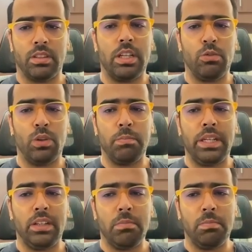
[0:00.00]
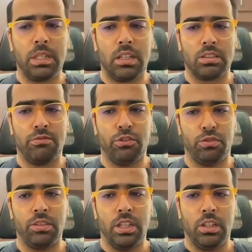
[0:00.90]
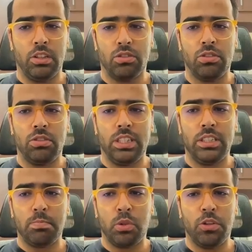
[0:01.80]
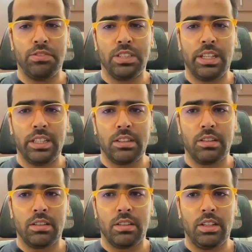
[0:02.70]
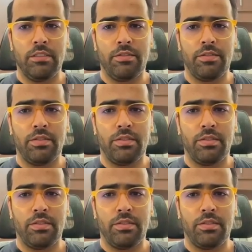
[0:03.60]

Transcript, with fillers: Thread 1 picked up task 4. So this proves like if